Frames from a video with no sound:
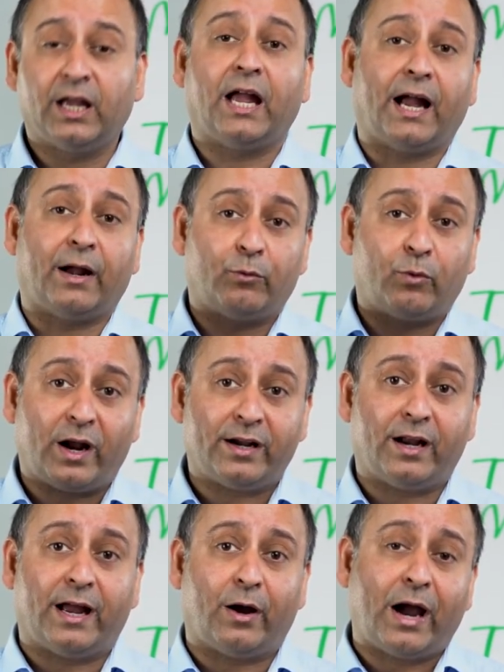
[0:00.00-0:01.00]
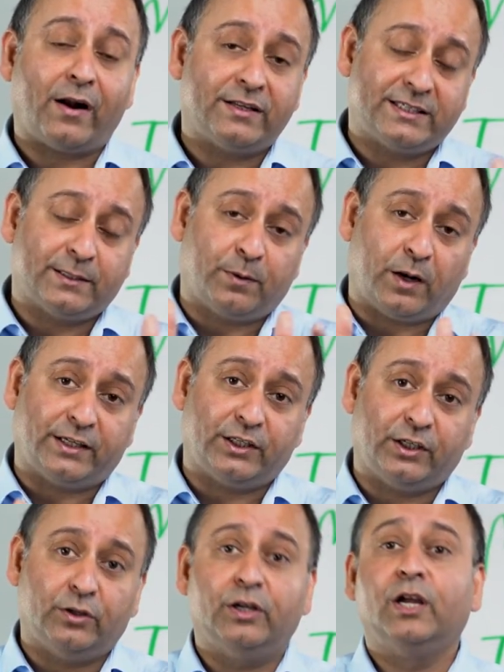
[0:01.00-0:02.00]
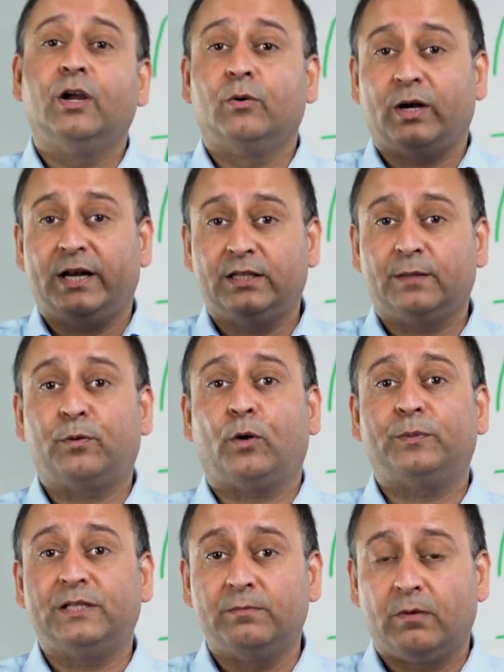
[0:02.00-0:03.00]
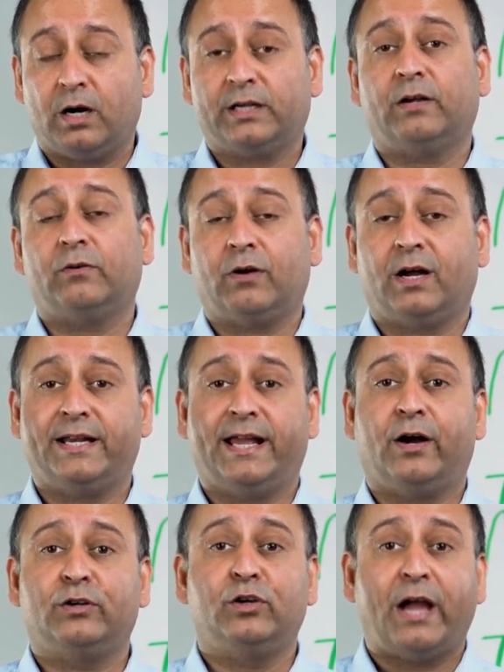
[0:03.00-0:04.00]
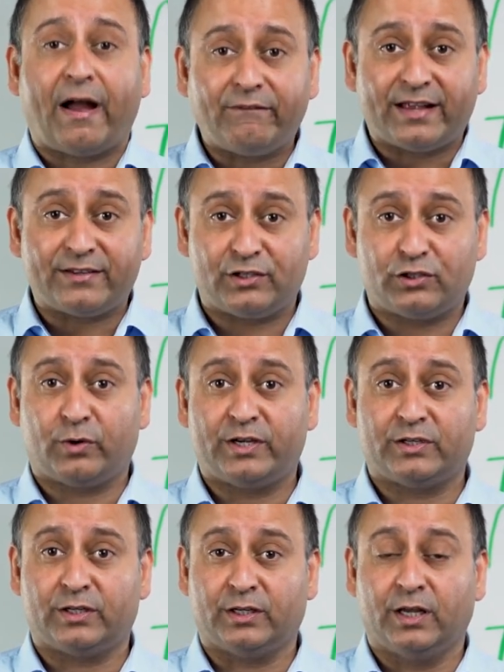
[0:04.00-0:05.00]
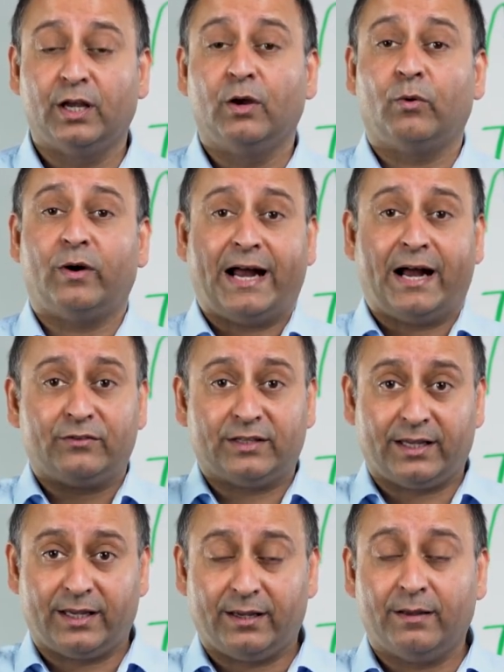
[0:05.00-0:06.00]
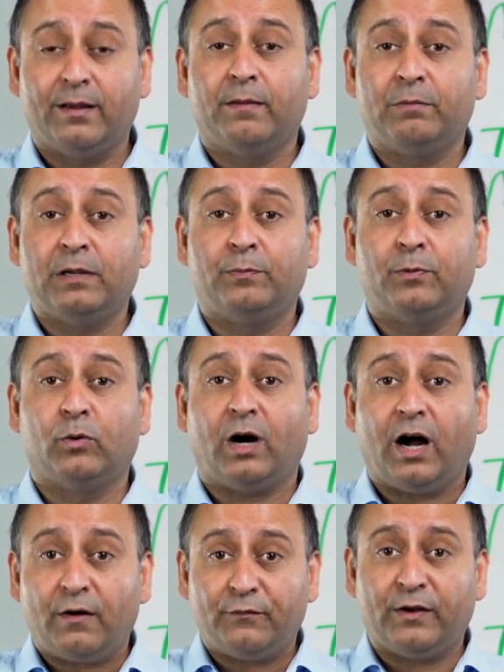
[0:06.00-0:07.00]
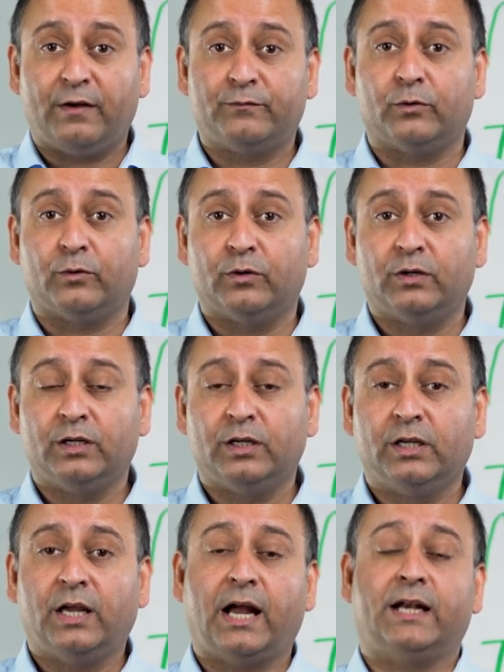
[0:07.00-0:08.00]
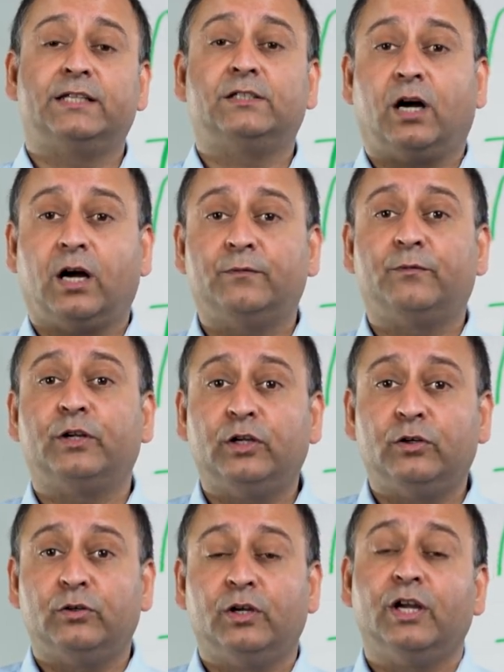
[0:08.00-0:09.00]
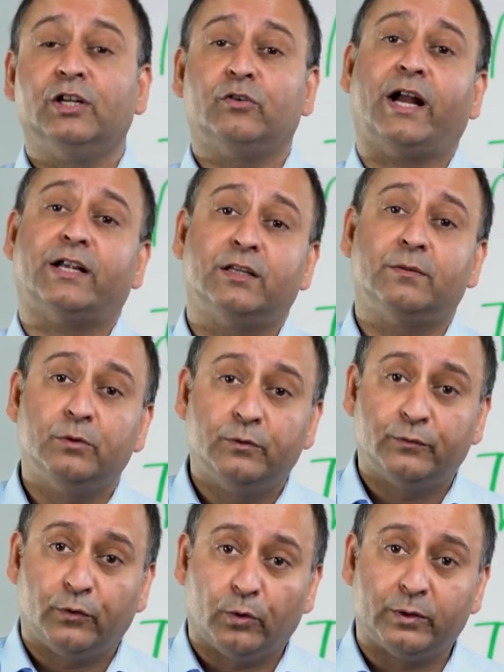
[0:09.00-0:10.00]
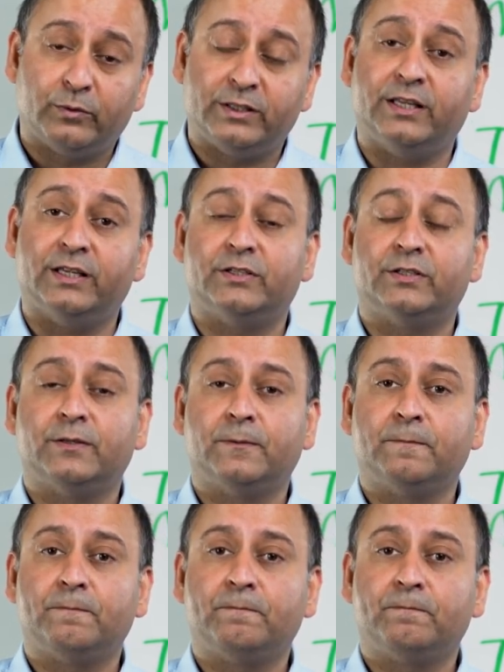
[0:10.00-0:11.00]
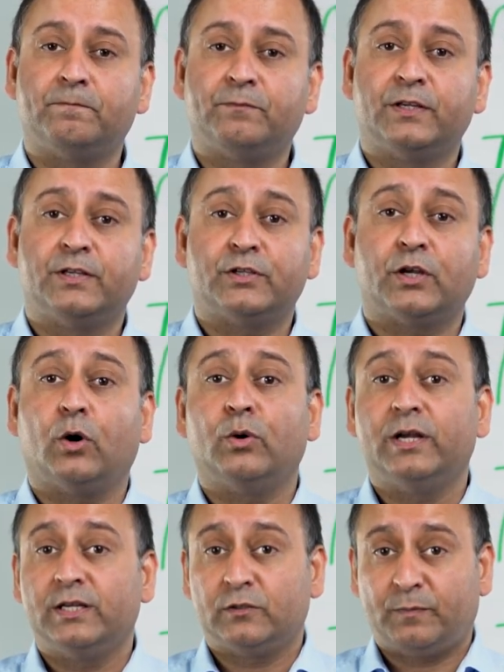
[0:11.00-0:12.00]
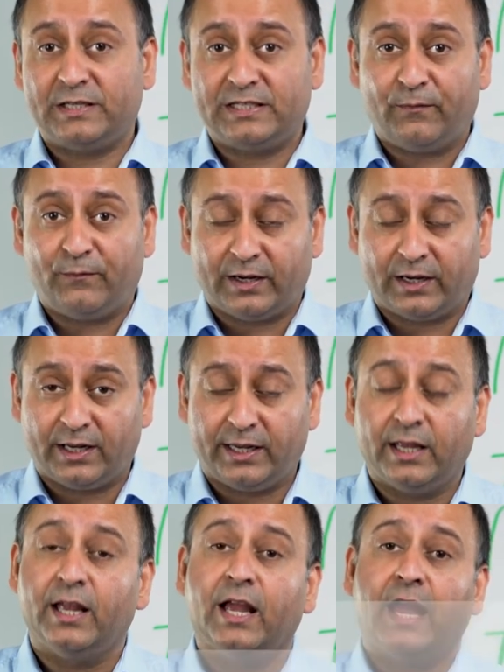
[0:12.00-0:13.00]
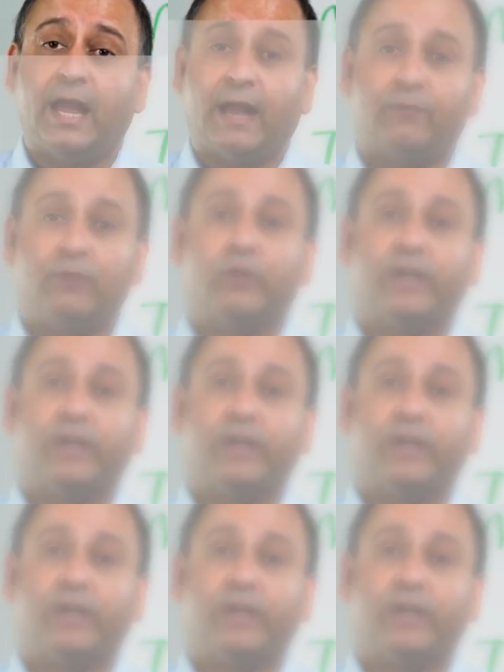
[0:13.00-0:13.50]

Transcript: And right now, how does this apply to you? Well, in the property market right now, you have that situation where out there, people are fearful. And it's time for you to actually move forward with this. So specifically, have a look